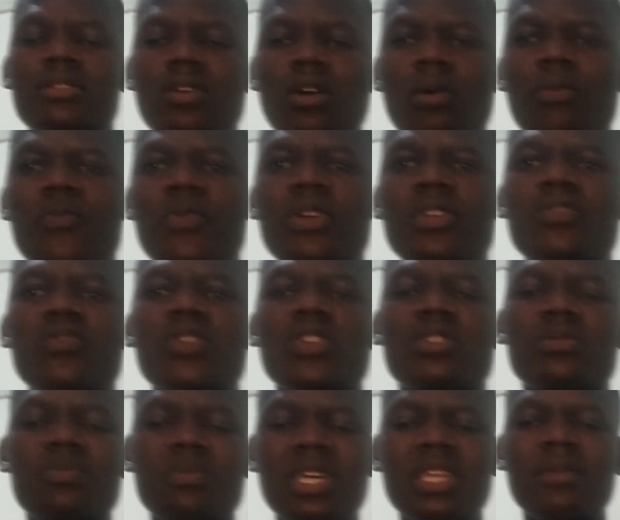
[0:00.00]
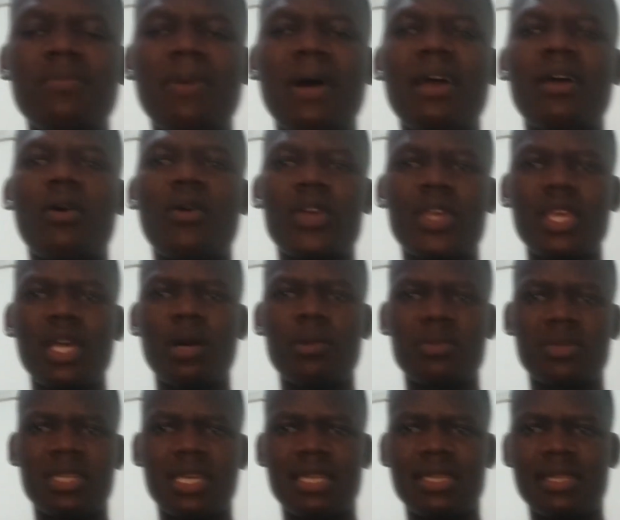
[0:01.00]
stop, which was made by
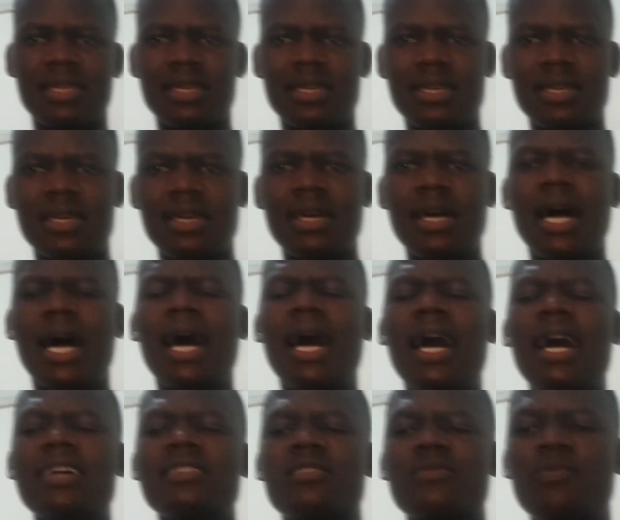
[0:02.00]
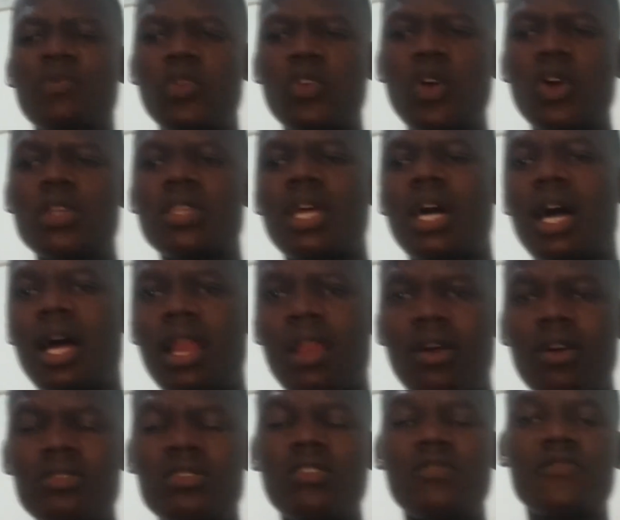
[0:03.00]
Okia Mtata, has brought a
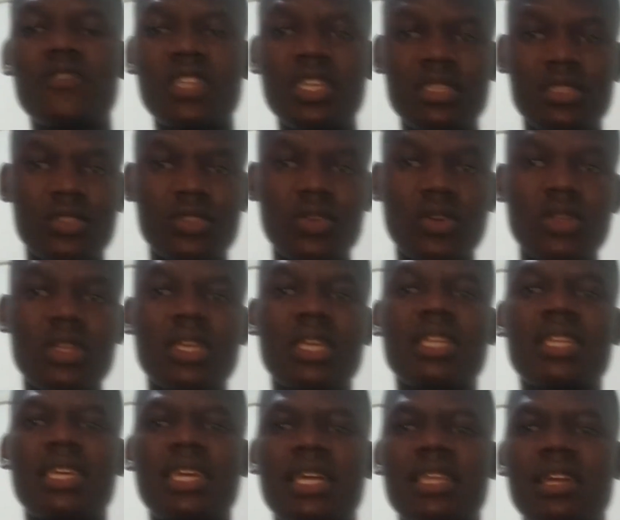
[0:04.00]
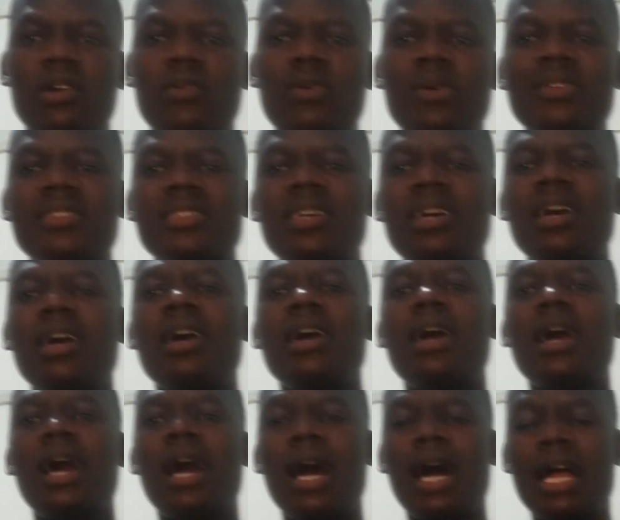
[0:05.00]
lot of tension in Kenya Kwanza,
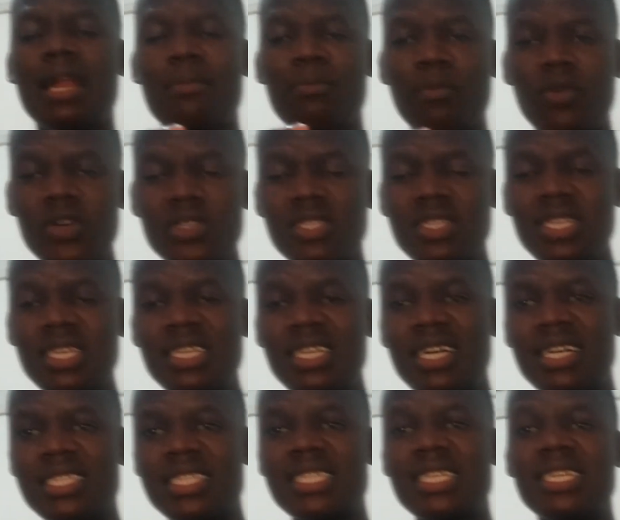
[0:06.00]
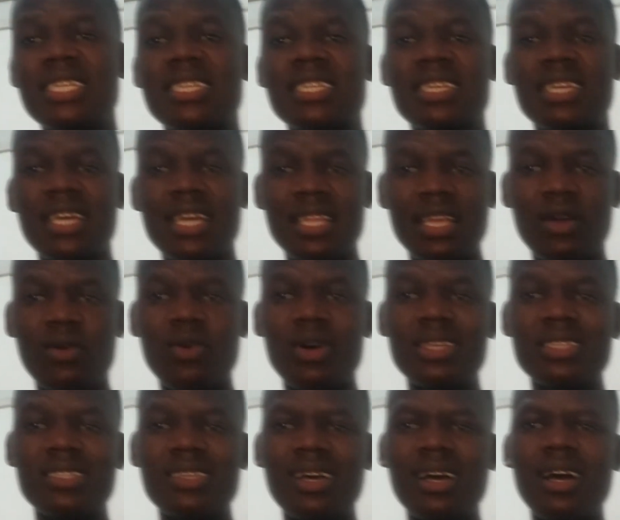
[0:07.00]
and most leaders in Kenya
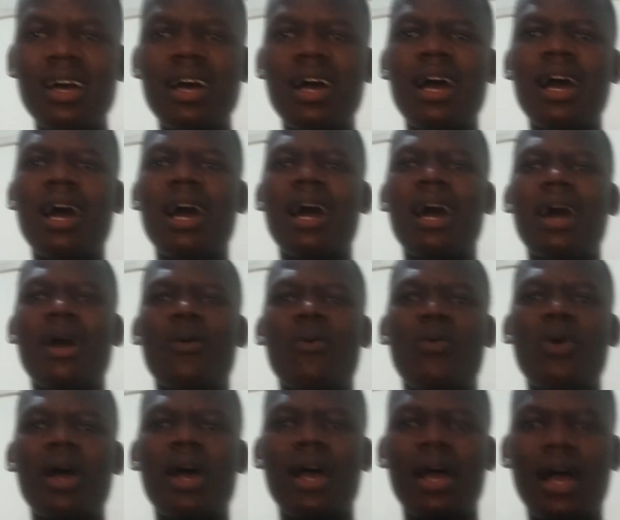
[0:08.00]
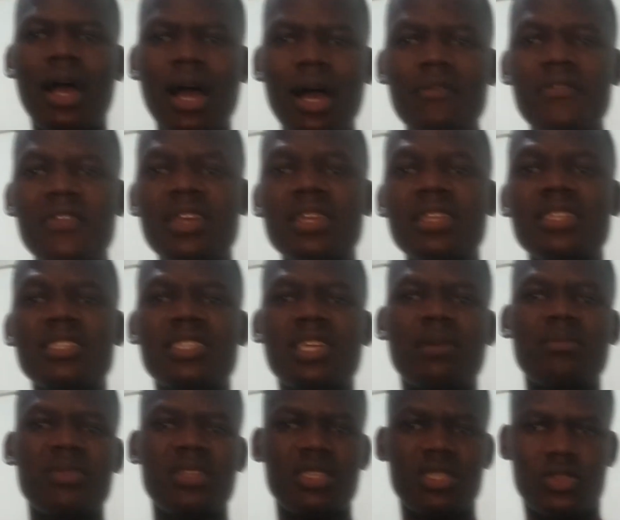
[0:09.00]
Kwanza were having
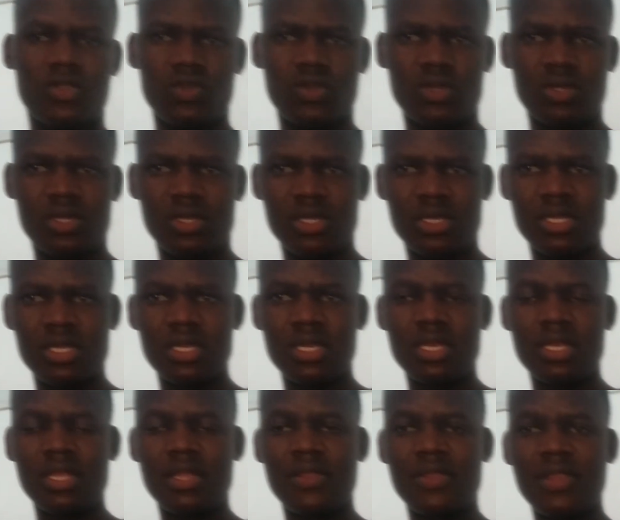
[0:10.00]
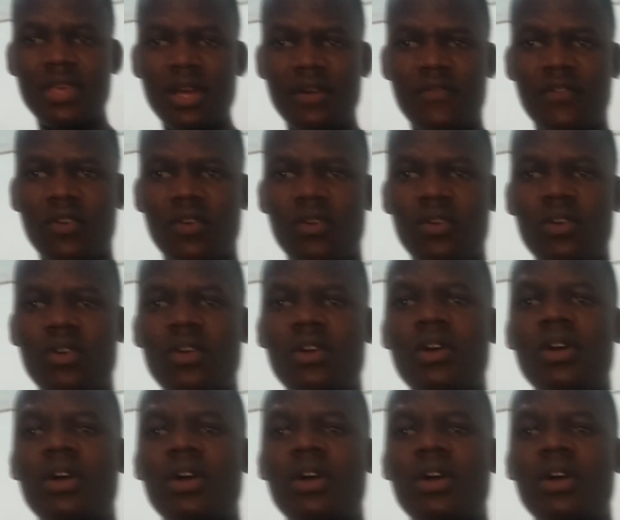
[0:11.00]
determination. Therefore,